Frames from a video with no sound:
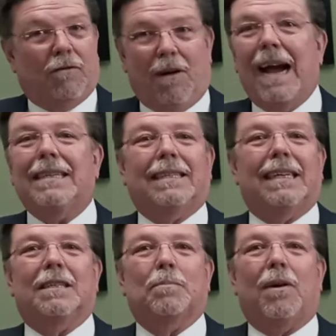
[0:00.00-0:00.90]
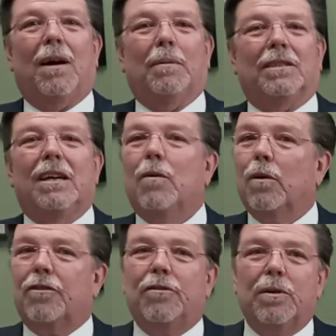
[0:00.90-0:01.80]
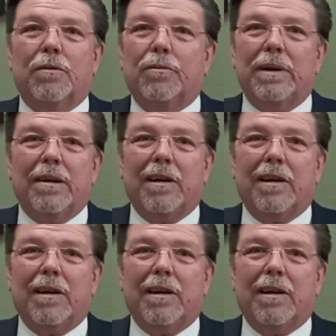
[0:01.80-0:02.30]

Christ has promised, where two or three